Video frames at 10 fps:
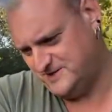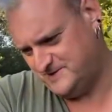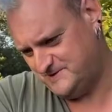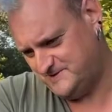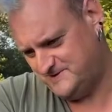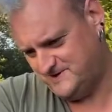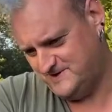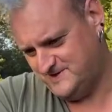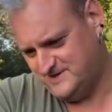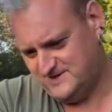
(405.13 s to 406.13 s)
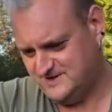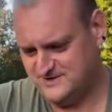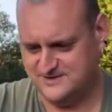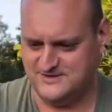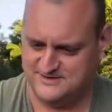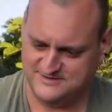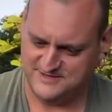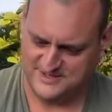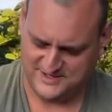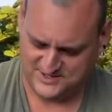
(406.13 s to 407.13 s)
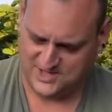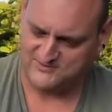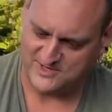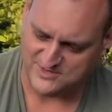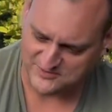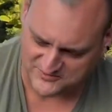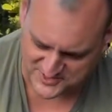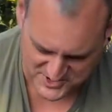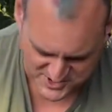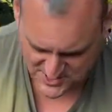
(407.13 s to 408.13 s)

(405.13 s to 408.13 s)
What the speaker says: Yeah. Lovely little fish.